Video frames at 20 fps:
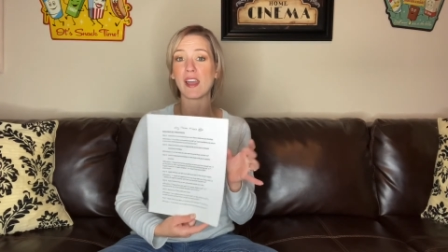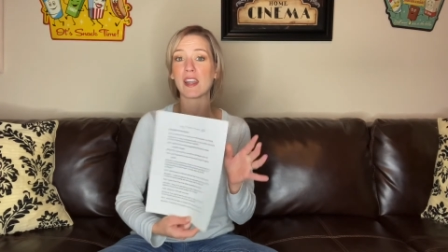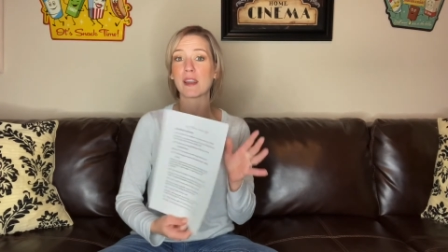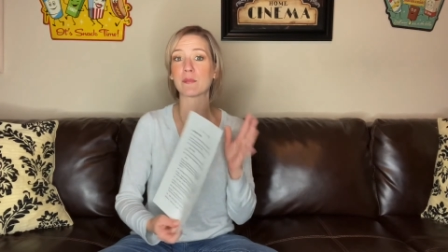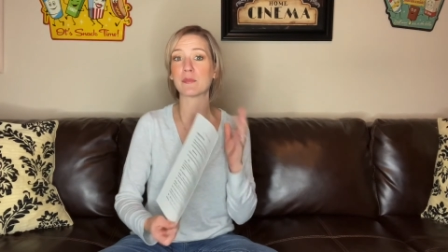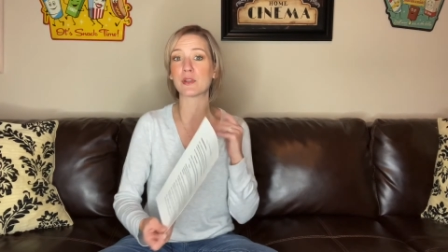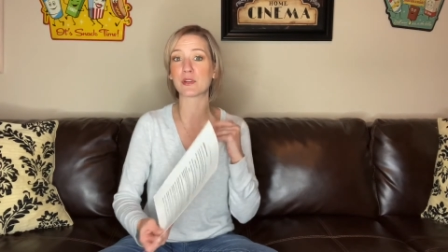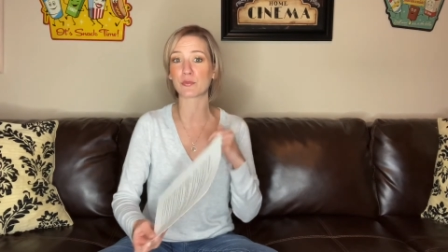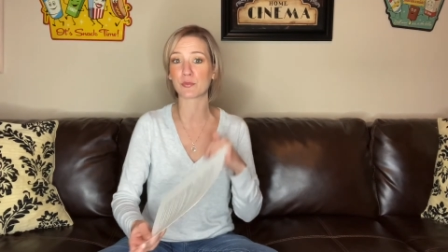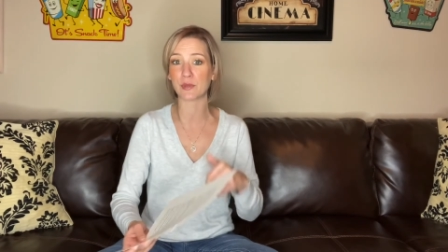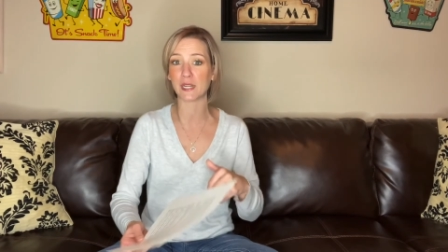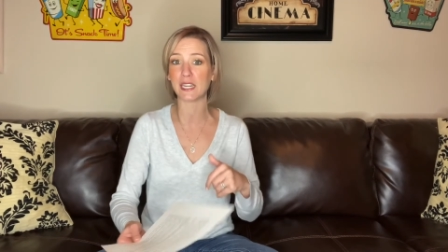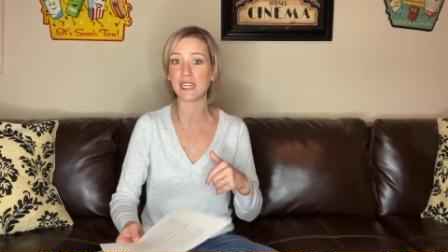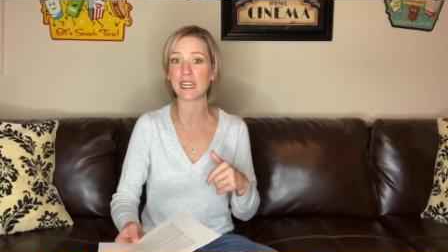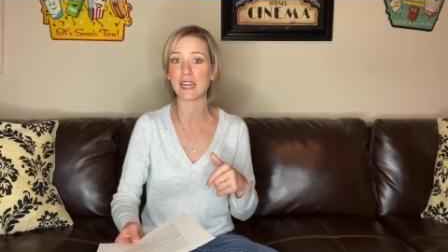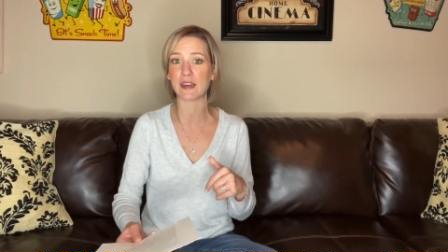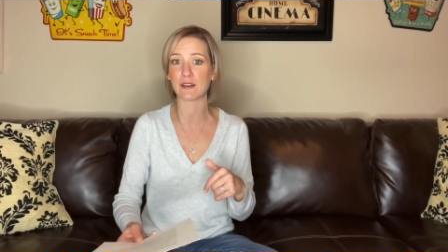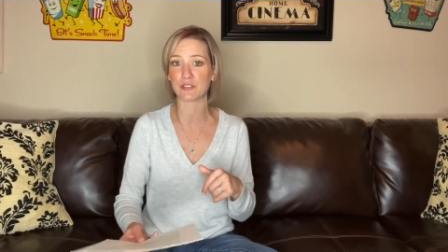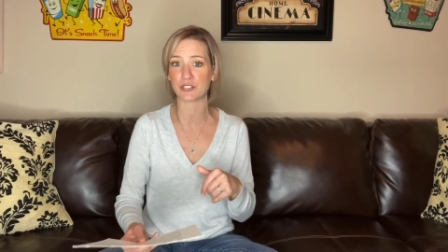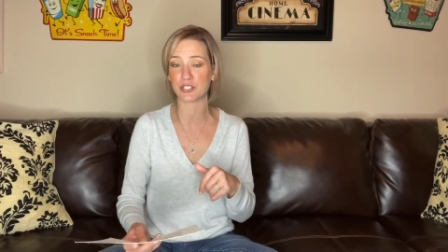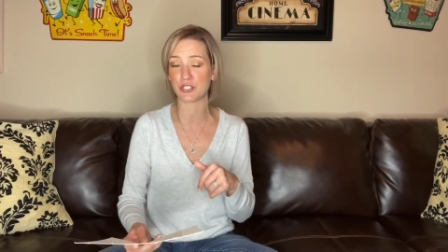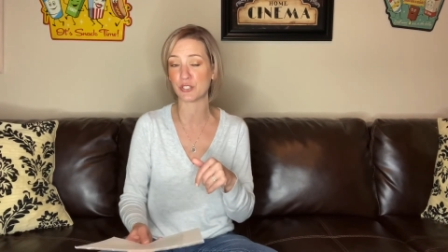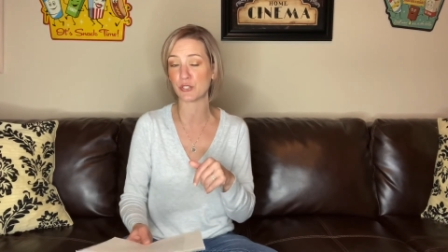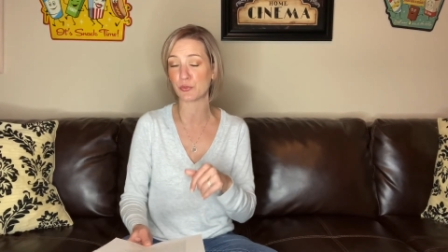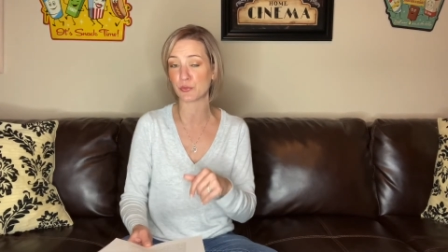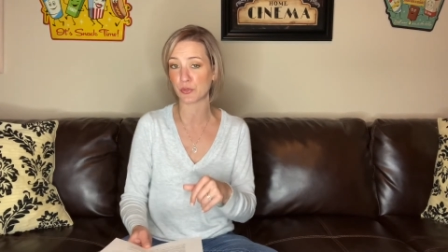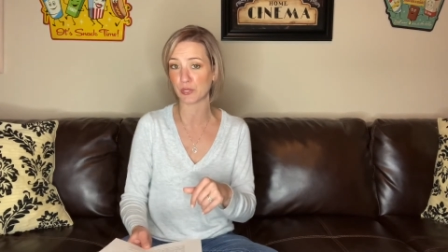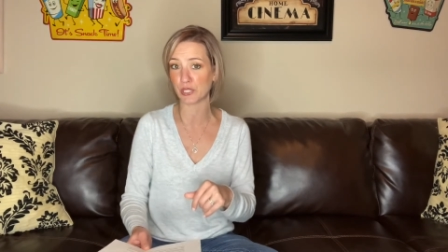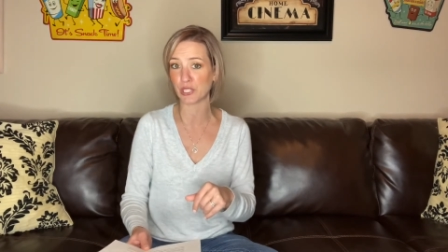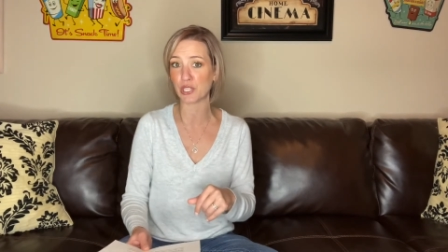and I'm going to read it out to
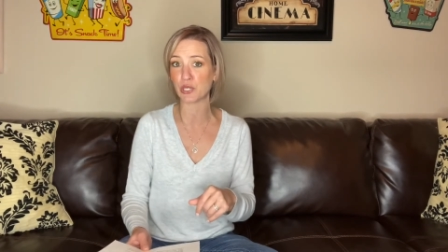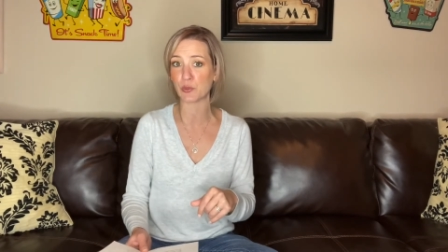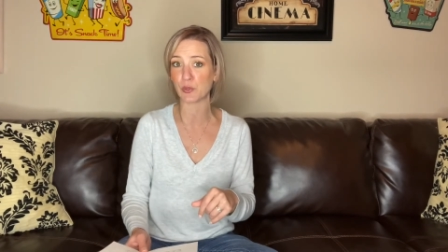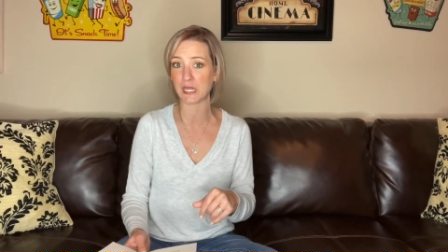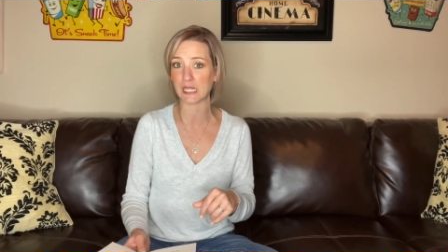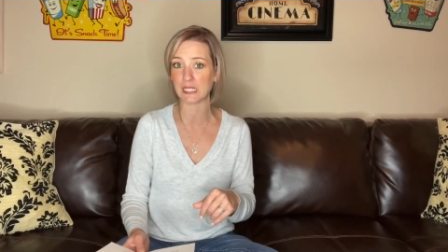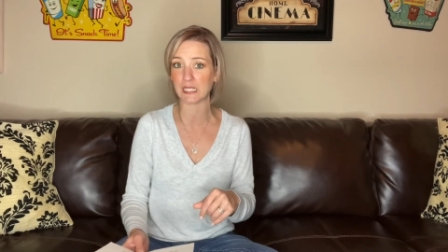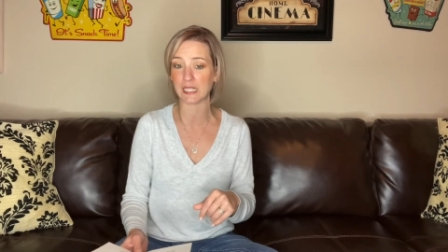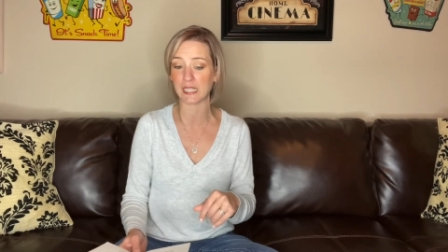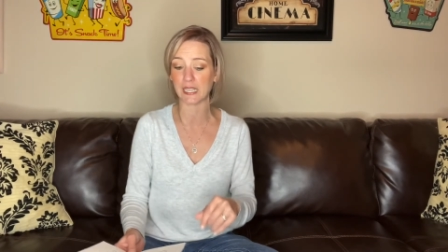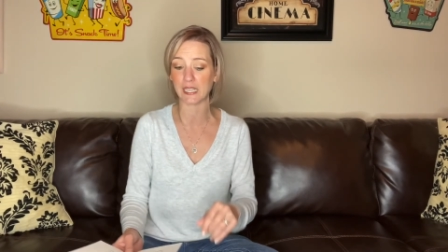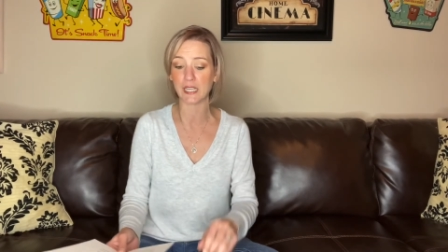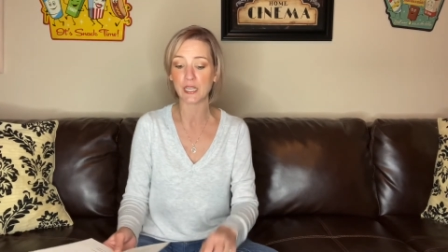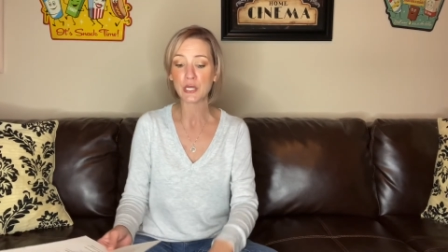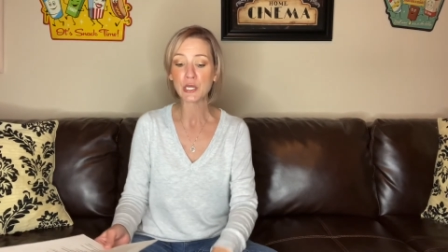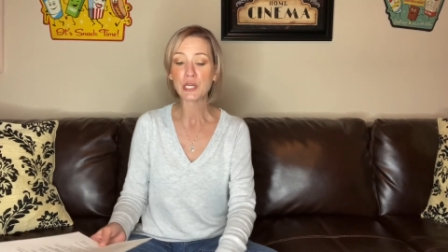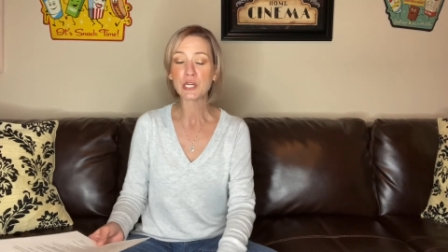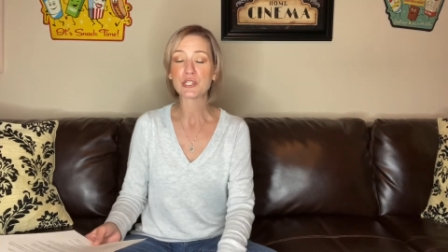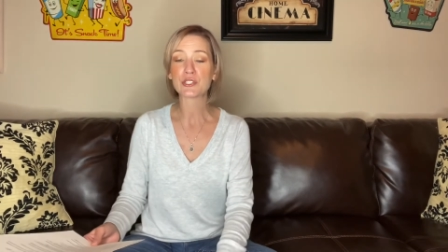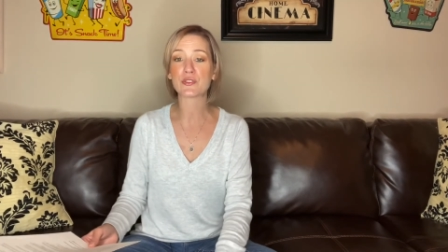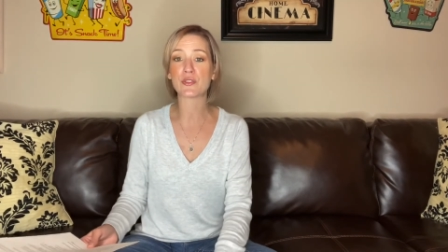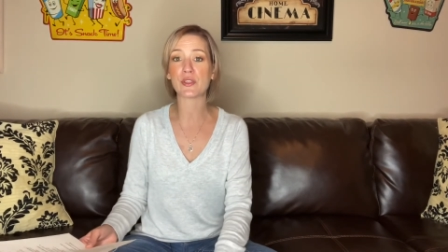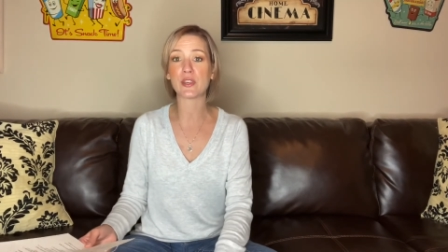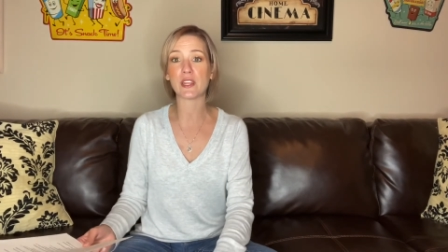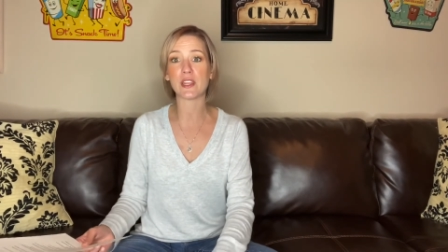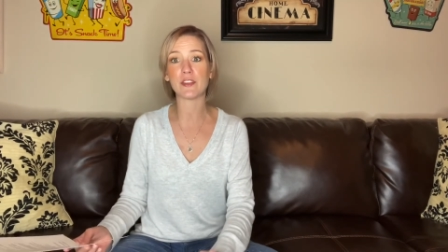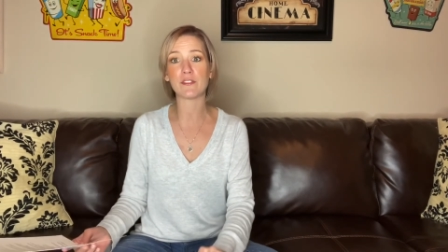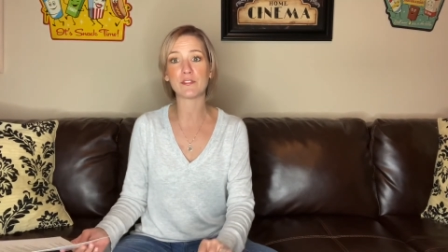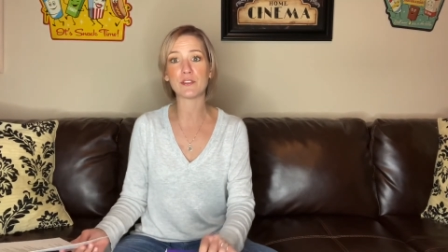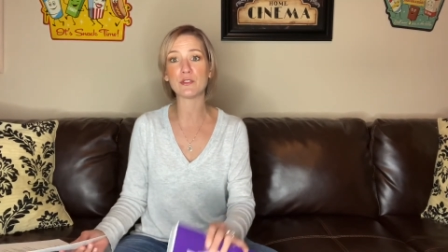you really quickly so
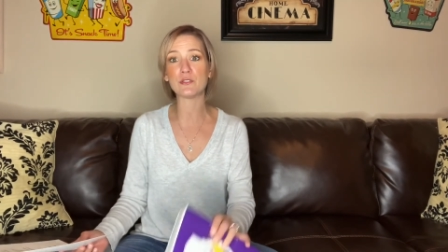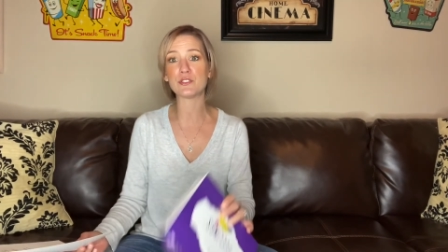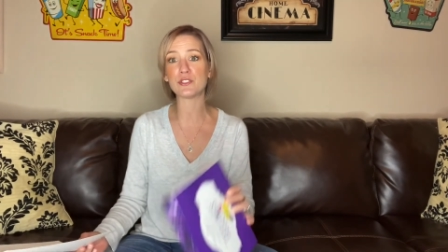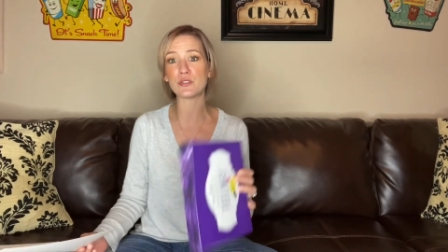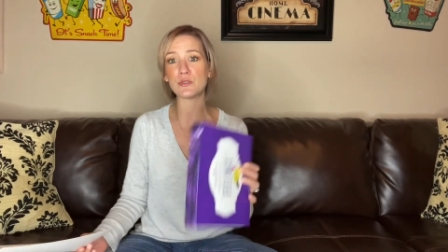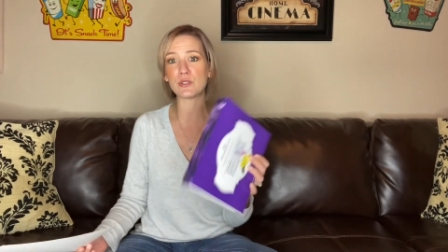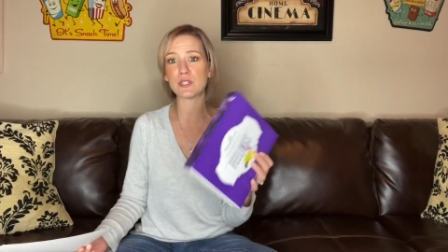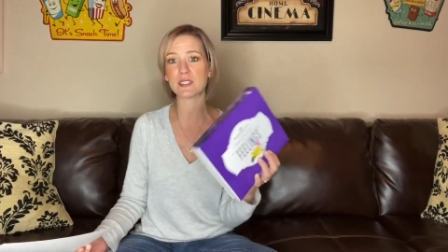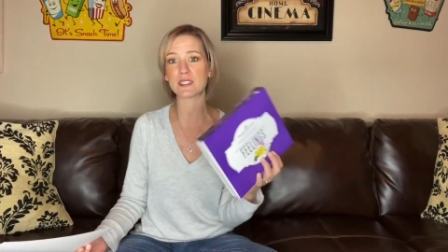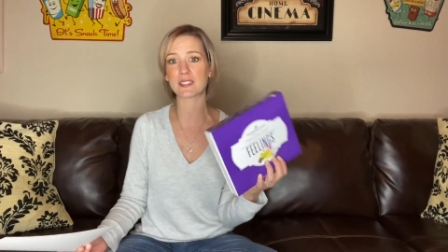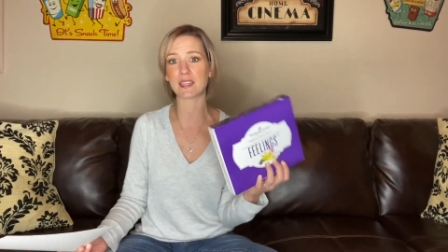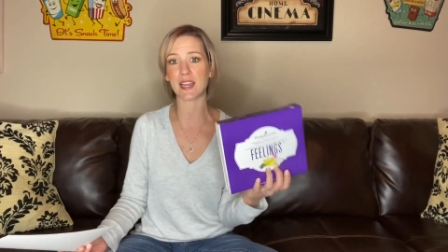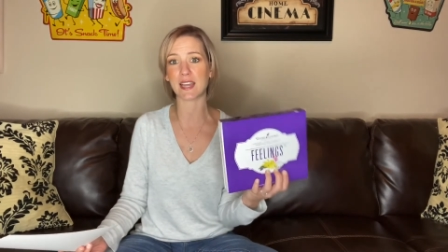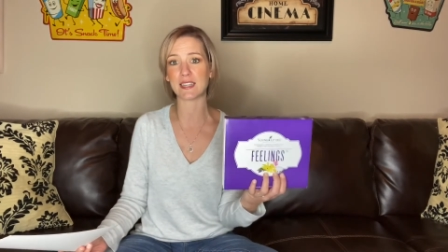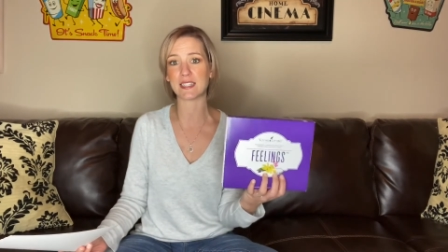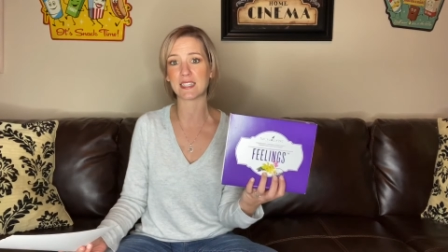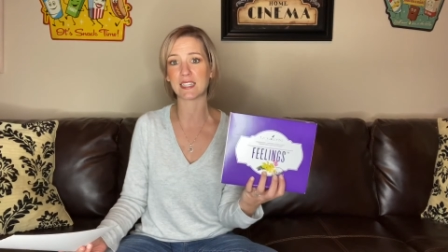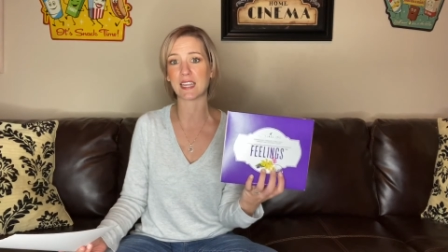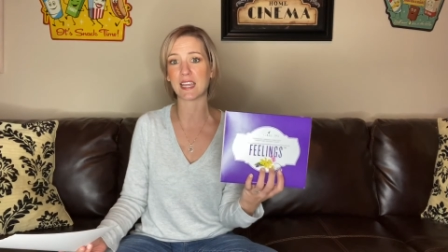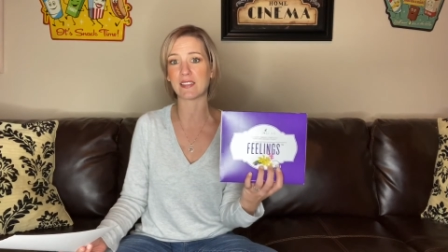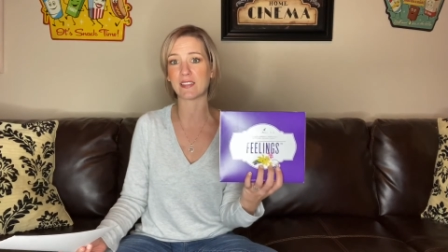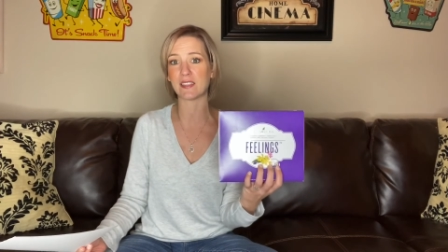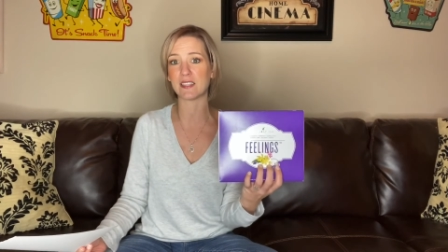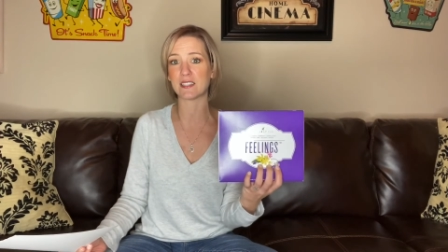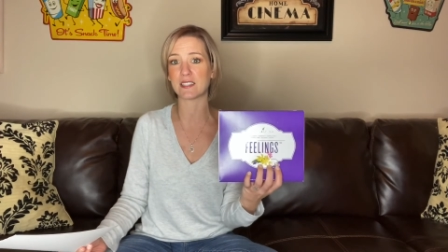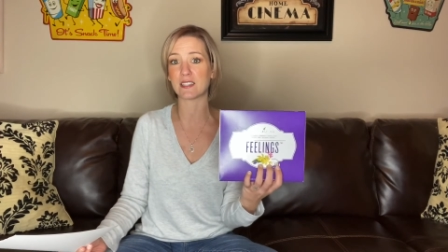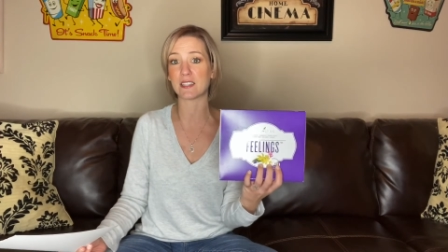that if you do decide to get these,